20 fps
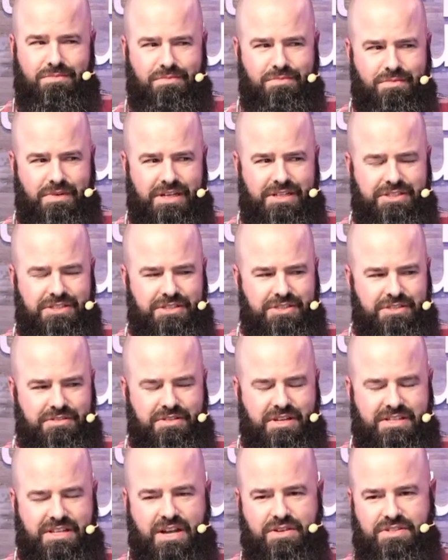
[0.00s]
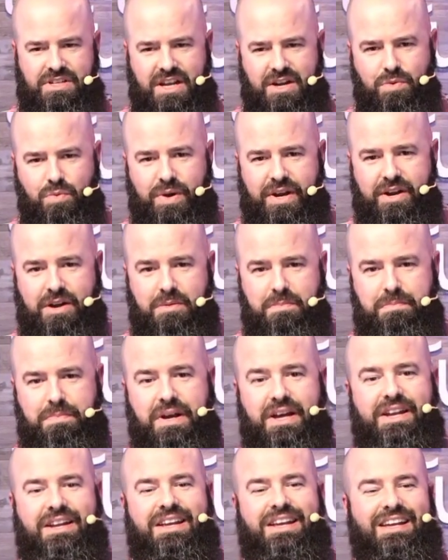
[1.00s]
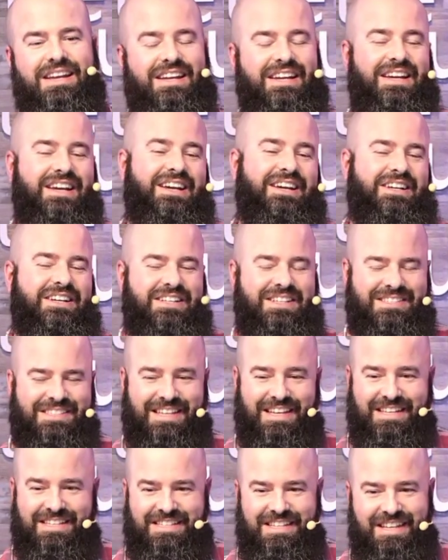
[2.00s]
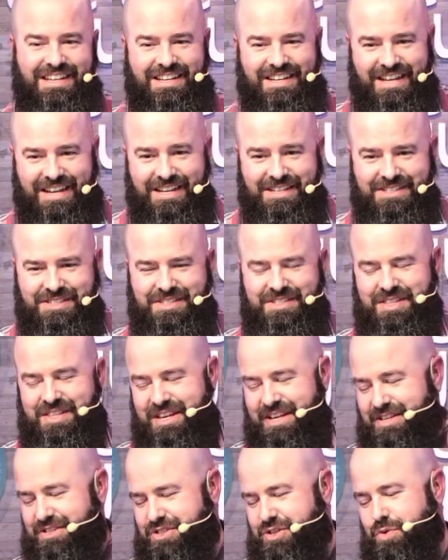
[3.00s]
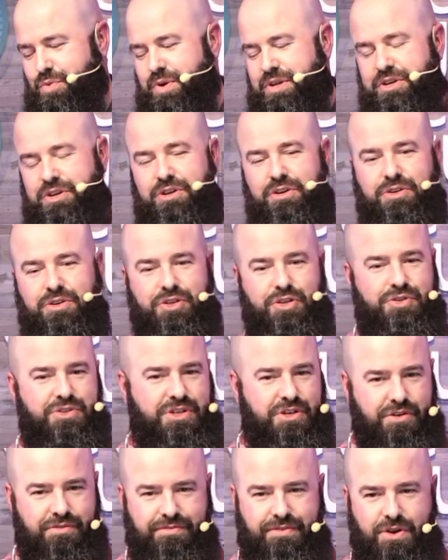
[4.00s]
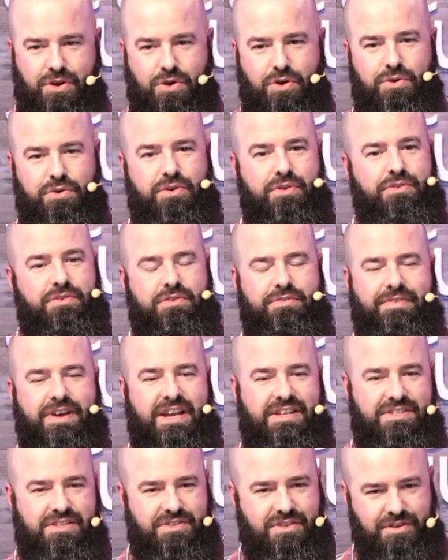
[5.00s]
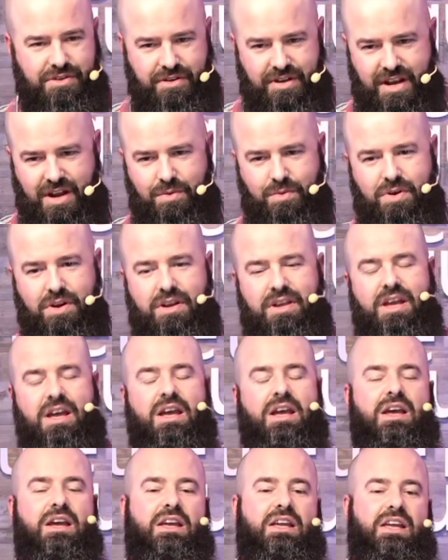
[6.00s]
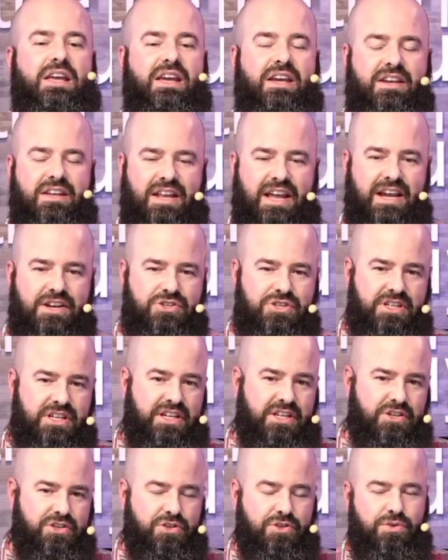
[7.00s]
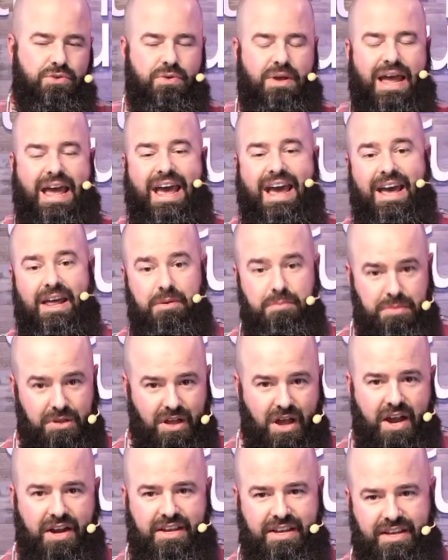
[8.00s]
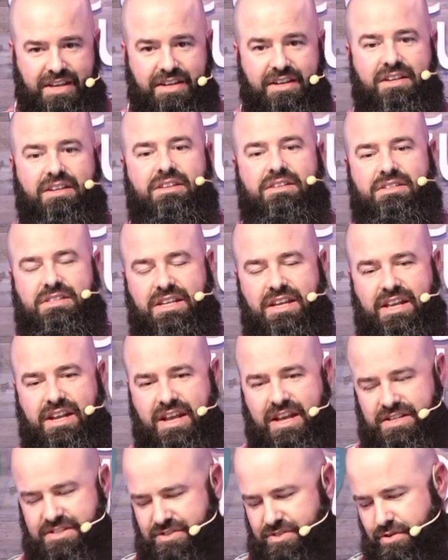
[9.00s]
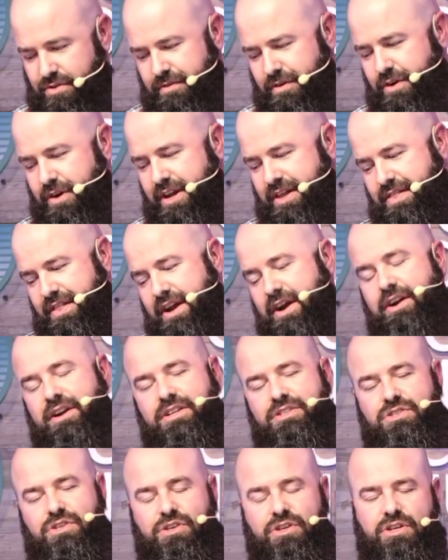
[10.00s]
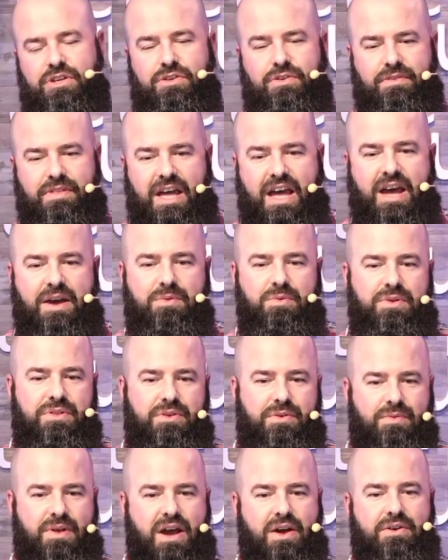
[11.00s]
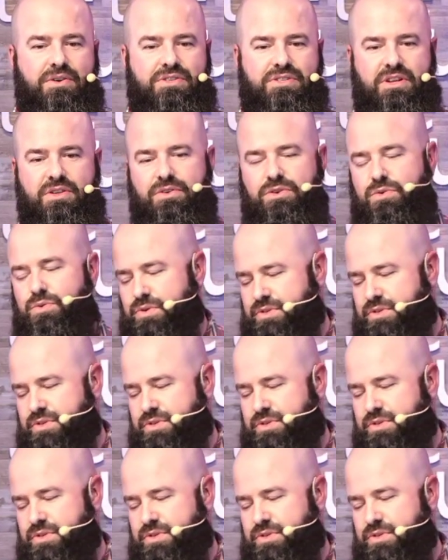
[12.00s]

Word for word: which sounds kind of weird, but it's a DNS thing. So when you're using your phone or other devices on your network, it can actually do ad blocking DNS server in there. And so you can do that with your routers and other cool